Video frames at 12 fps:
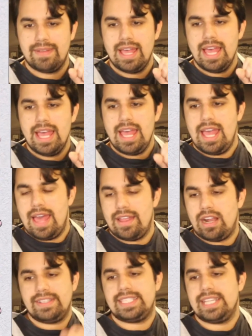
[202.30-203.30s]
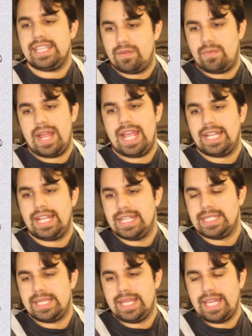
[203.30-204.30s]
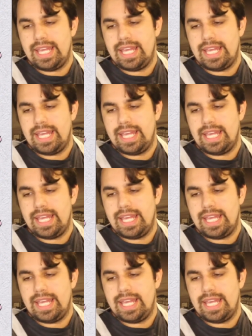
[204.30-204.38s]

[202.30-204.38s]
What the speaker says: And then obviously on the right is the